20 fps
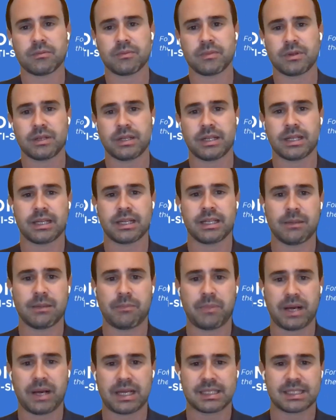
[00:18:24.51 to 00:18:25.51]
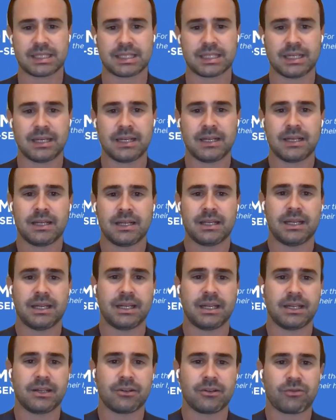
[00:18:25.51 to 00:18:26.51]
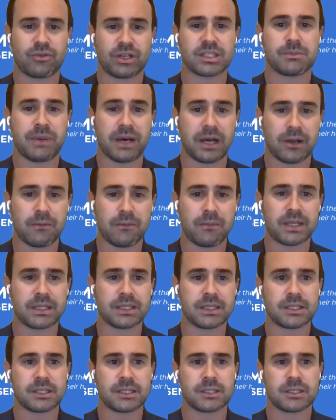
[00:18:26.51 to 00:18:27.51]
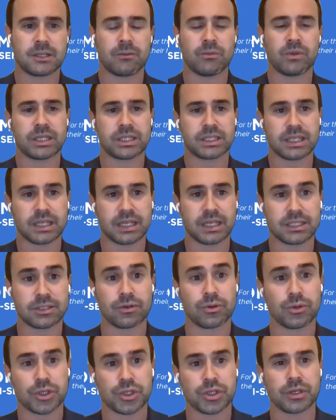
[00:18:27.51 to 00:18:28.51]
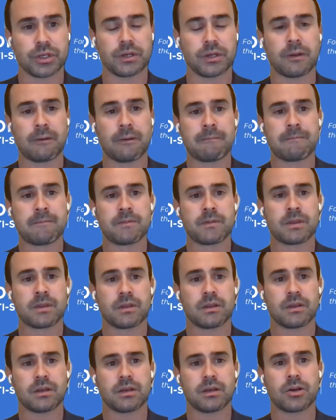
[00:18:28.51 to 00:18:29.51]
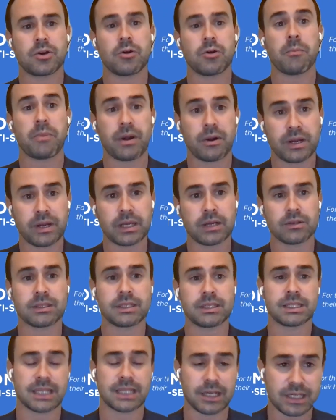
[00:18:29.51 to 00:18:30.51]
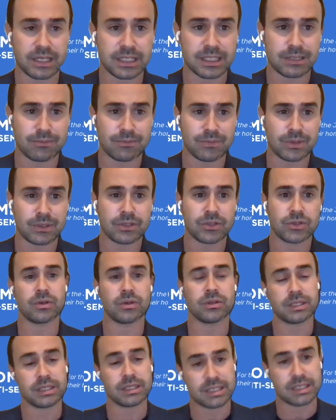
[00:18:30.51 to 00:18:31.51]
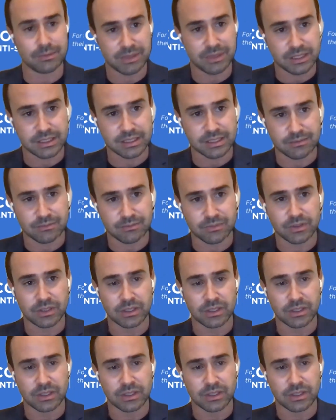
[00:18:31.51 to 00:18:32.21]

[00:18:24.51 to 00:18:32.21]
Lately, they passed in the French parliament some resolution comparing anti-Zionism to anti-Semitism,